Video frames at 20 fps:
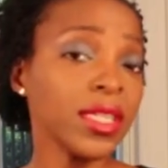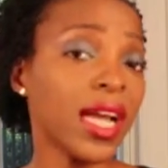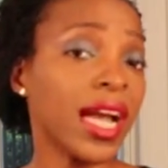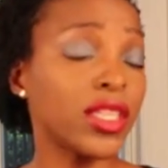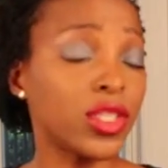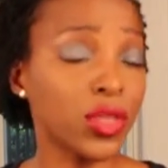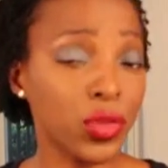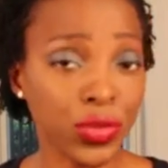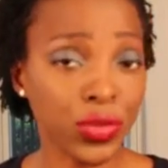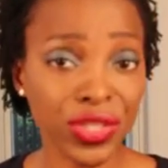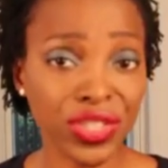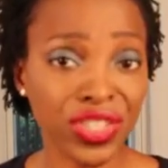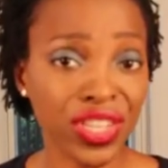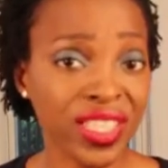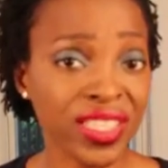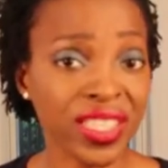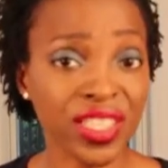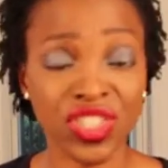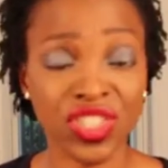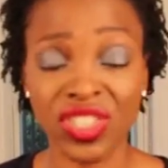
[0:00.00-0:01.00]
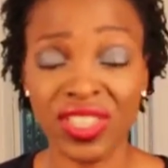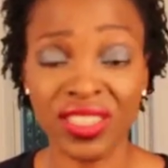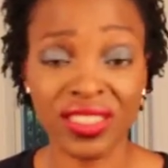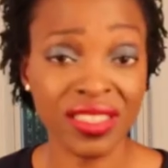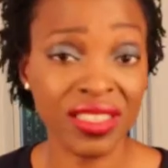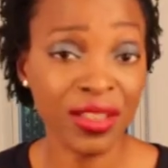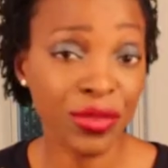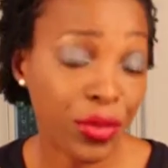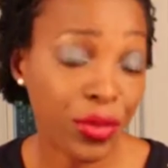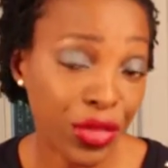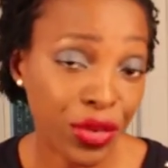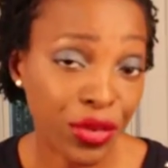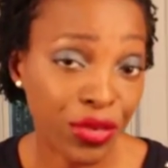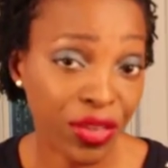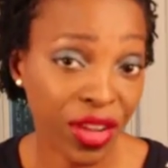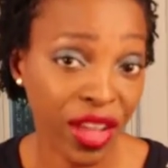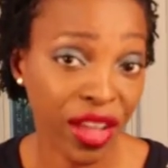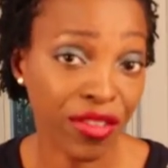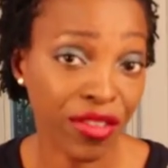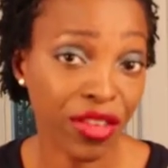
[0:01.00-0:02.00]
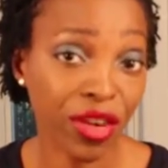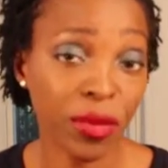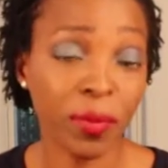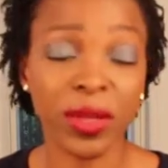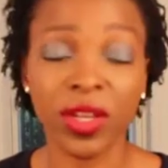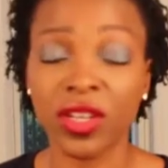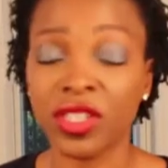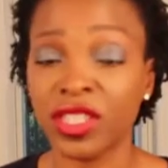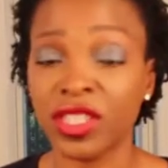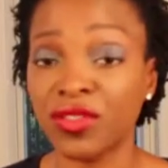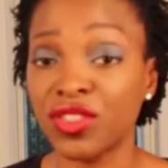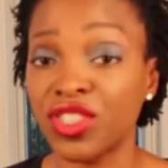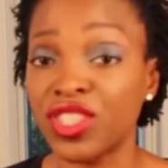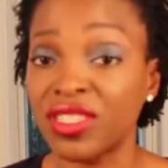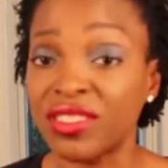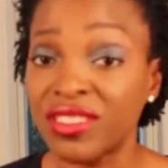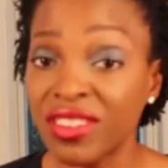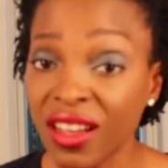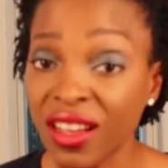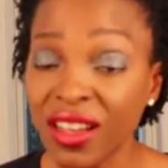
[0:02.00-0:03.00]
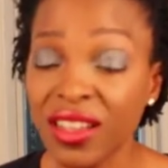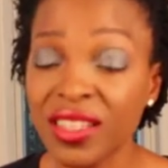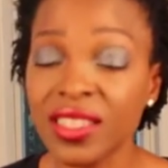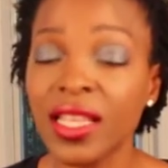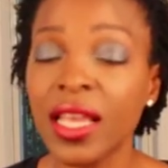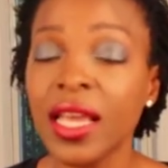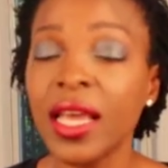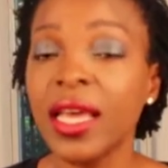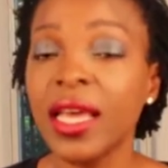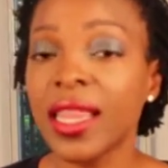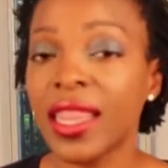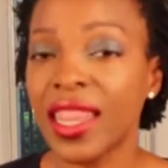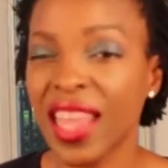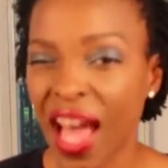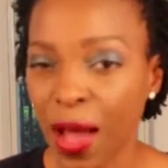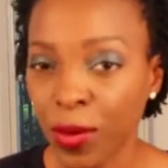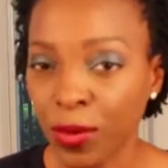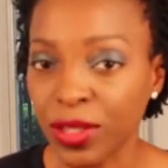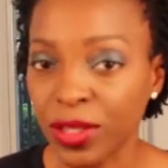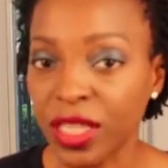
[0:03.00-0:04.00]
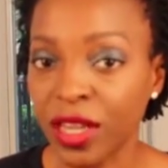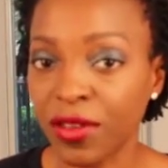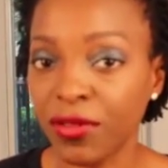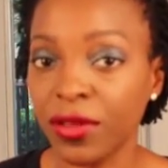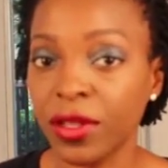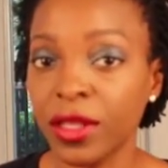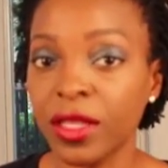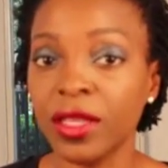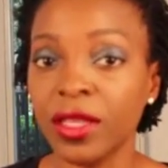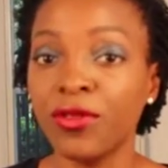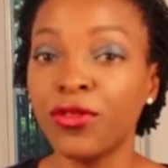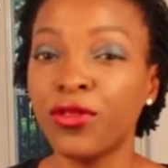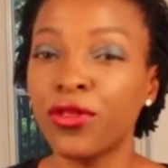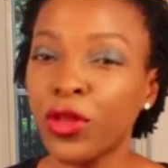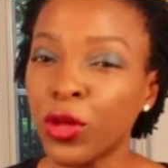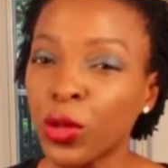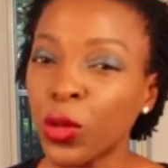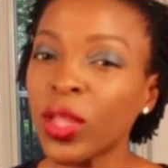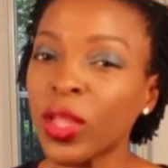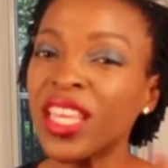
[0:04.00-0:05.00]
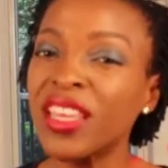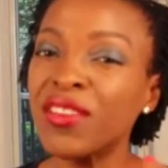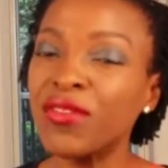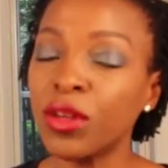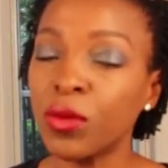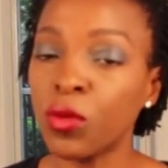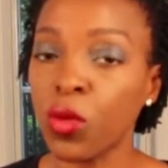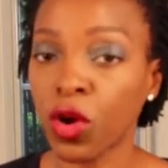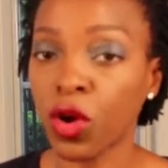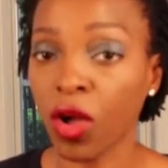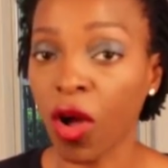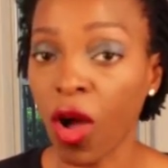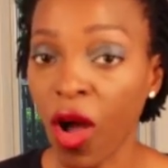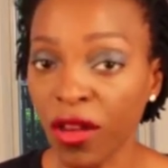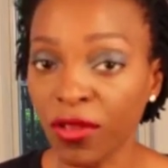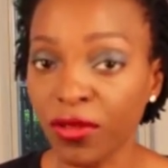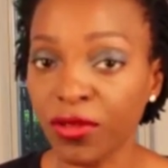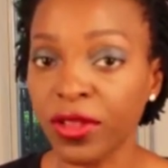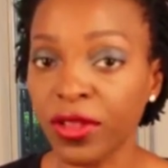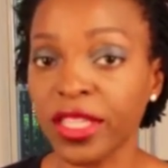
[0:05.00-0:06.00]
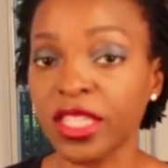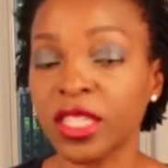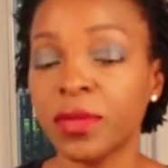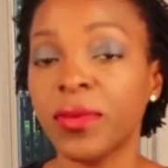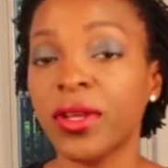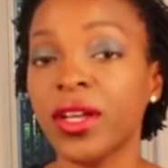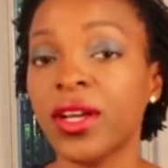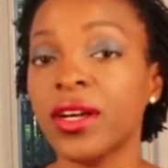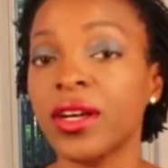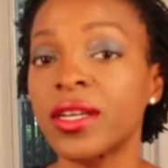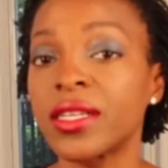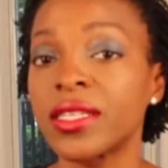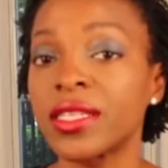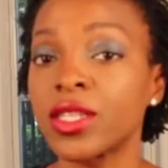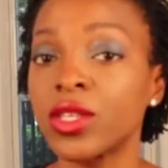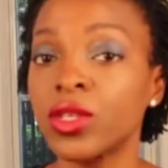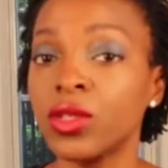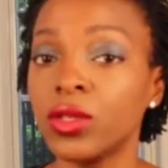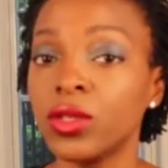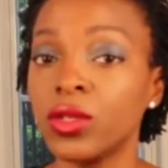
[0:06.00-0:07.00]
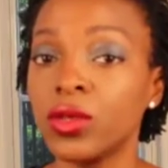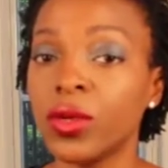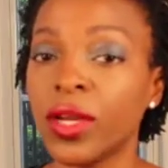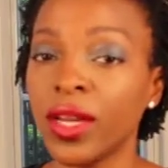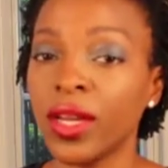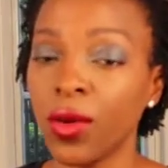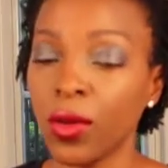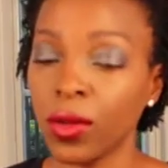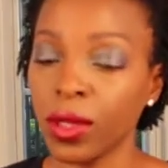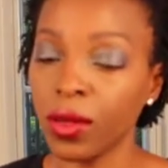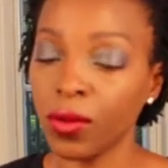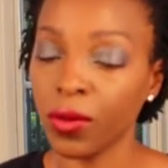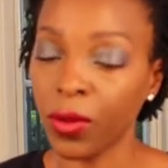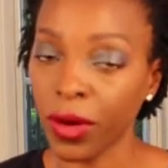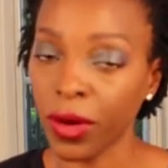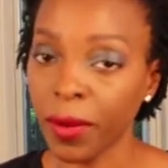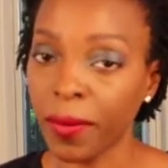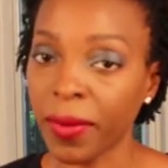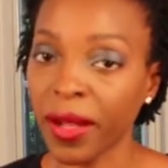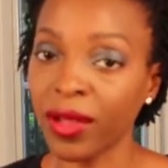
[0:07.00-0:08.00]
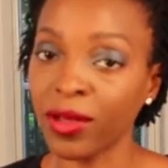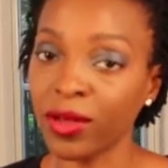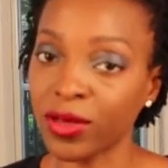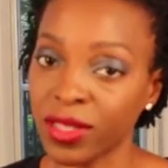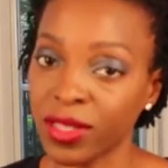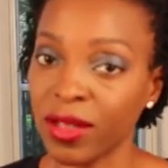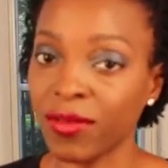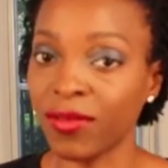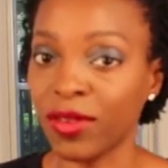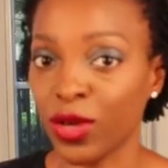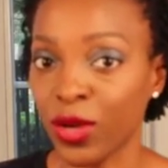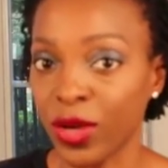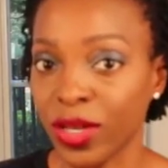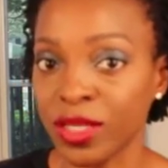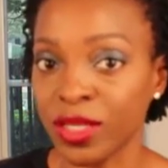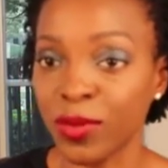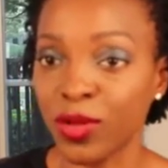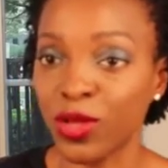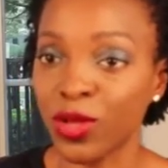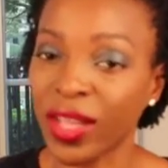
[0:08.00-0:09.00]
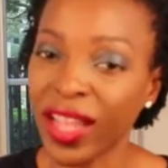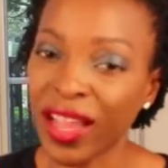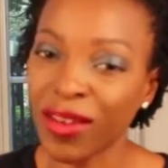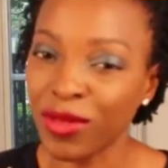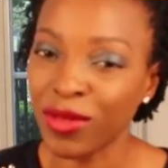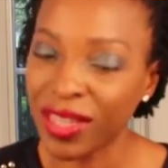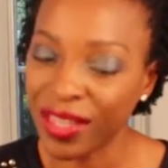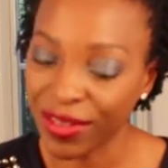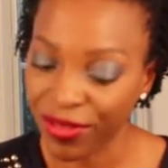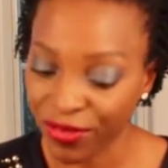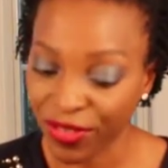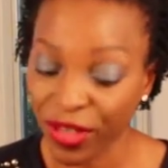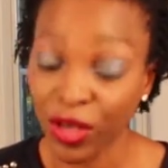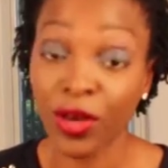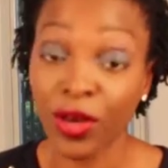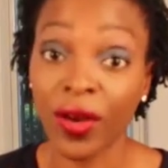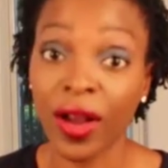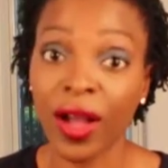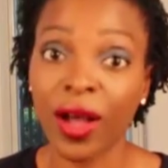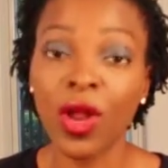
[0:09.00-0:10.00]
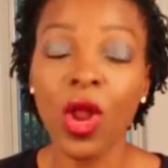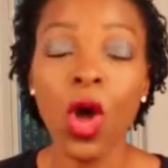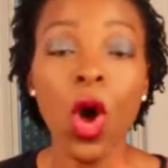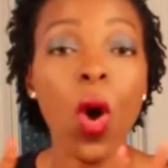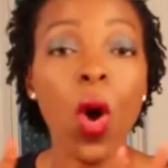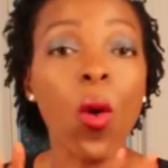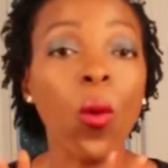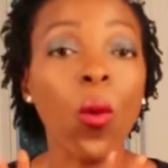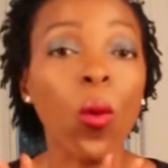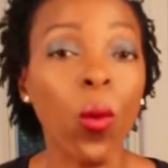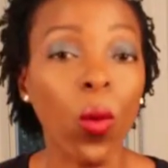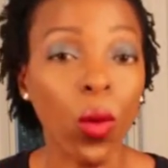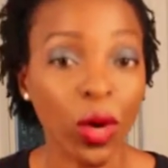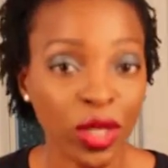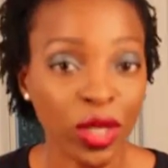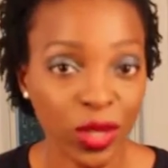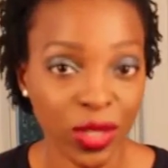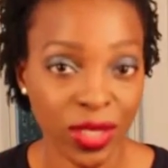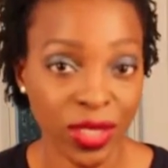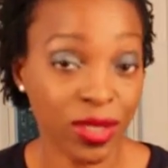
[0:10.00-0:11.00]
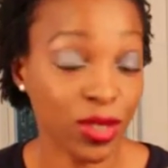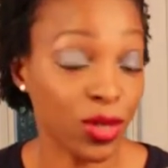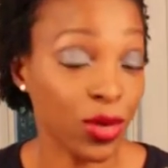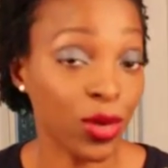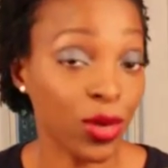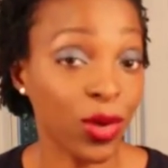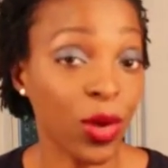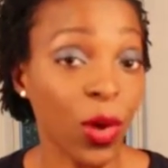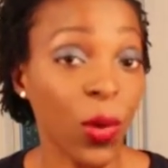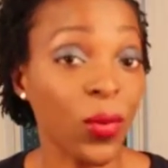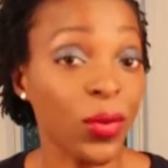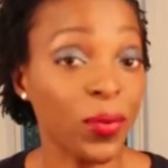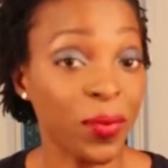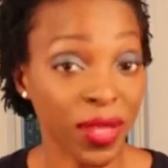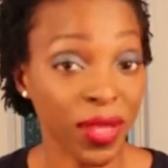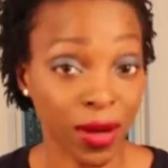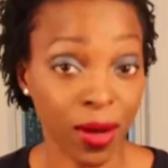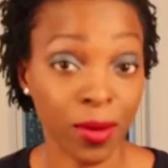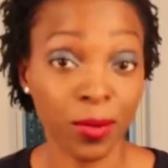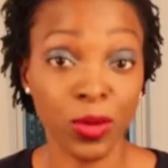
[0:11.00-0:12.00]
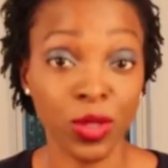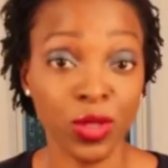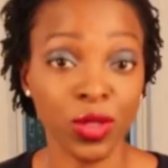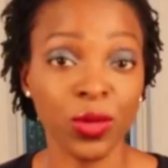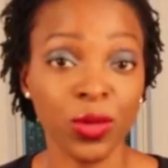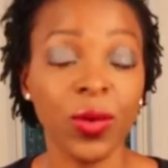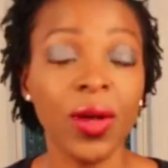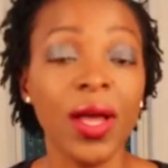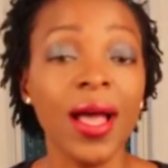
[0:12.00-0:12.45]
I do suggest that she doesn't live with you forever, because if she does, that would definitely fuel even more conflict, because you can only worry about yourself and your husband. You can't really figure out what your sister-in-law would be up to.